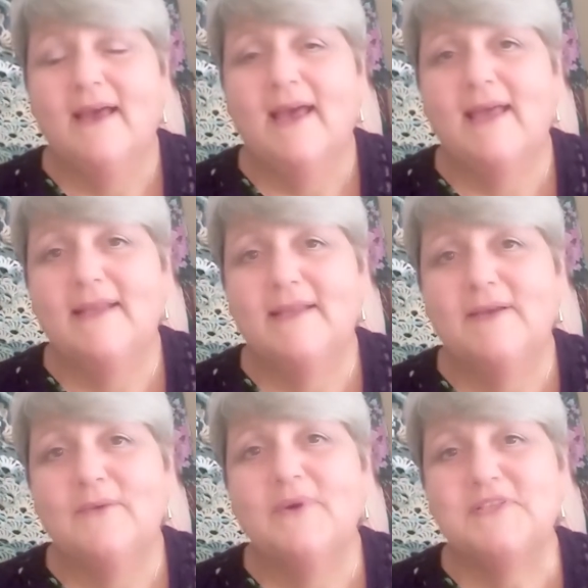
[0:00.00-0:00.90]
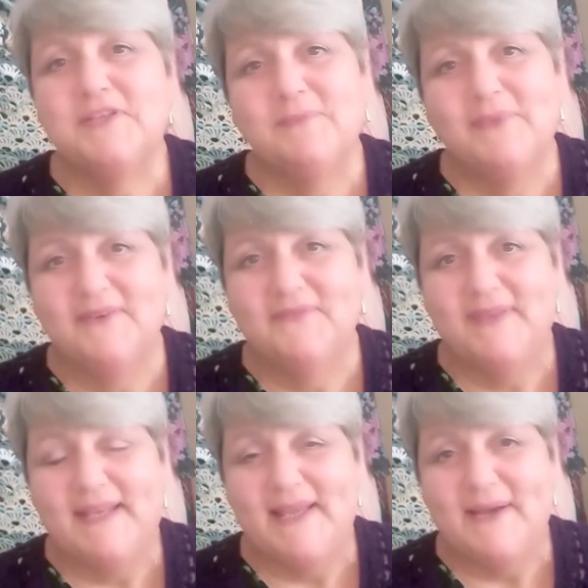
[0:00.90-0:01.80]
and uh, watching my
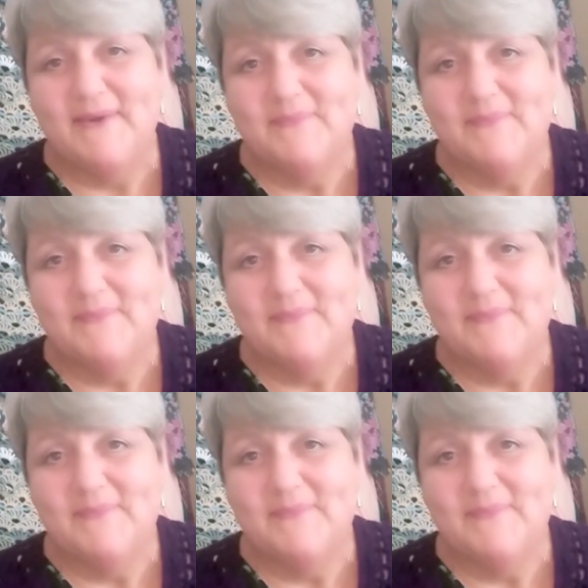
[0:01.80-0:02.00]
video.